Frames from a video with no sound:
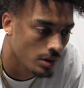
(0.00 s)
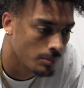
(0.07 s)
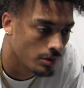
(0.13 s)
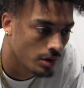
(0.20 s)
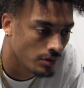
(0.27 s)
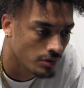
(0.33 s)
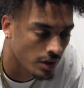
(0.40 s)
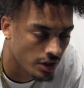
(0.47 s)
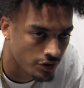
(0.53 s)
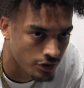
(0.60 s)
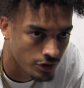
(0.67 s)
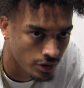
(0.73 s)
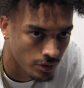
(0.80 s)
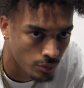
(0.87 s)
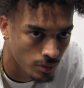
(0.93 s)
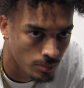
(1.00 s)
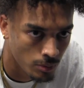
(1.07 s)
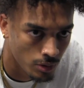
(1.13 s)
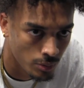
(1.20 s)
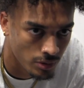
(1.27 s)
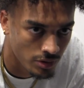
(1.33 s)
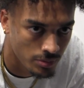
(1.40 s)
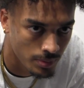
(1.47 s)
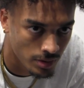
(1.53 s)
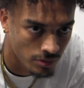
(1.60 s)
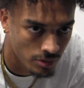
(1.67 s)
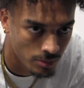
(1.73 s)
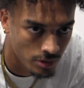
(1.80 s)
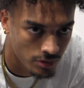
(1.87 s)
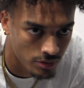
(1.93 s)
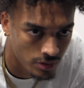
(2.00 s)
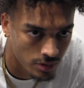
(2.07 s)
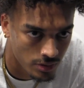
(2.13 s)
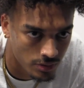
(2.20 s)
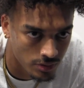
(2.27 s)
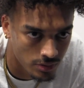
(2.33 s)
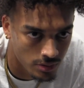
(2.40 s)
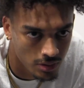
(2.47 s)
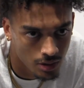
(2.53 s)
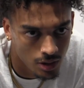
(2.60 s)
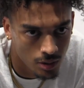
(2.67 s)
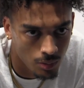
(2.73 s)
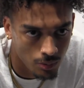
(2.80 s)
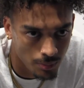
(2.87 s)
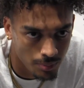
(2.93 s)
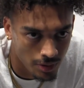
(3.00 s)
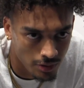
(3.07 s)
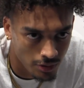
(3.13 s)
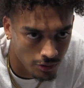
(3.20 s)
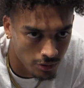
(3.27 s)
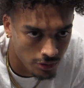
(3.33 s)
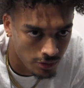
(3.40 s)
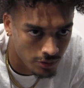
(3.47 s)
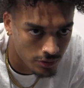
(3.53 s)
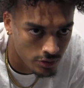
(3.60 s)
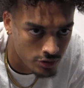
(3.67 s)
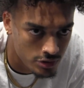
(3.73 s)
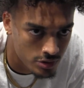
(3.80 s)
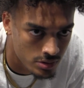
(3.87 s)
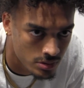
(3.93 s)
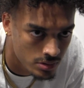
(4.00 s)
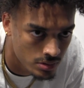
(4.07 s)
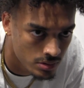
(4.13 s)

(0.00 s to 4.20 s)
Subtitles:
coming off last year and what more we expect from ourselves and what we plan on doing in the future.